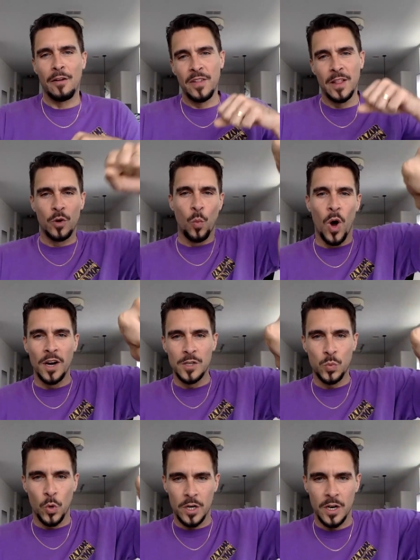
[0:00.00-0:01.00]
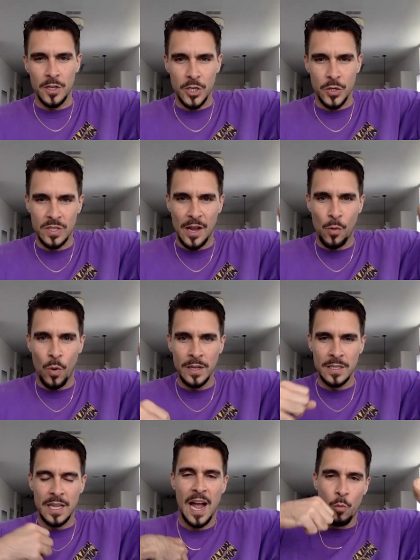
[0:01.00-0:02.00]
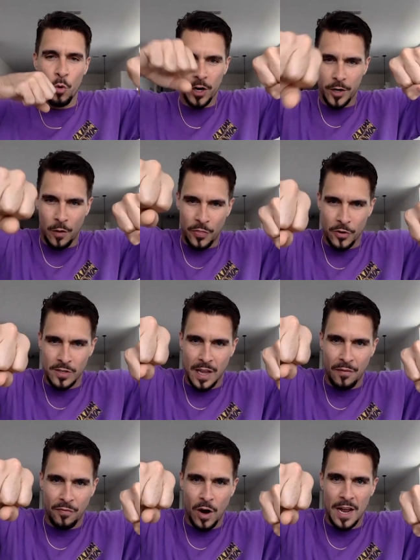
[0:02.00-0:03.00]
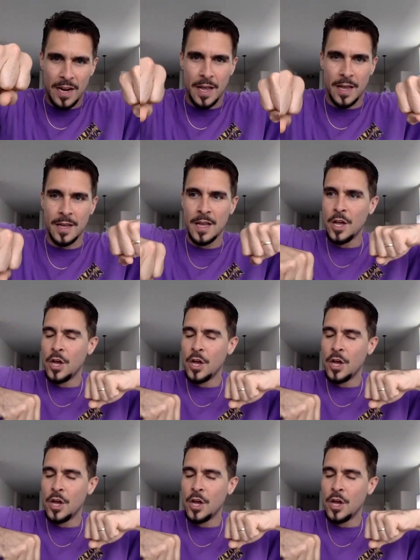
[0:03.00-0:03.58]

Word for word: I feel like when Wanda's working on Tuesday, Wednesday, I'm working on Thursday, Friday.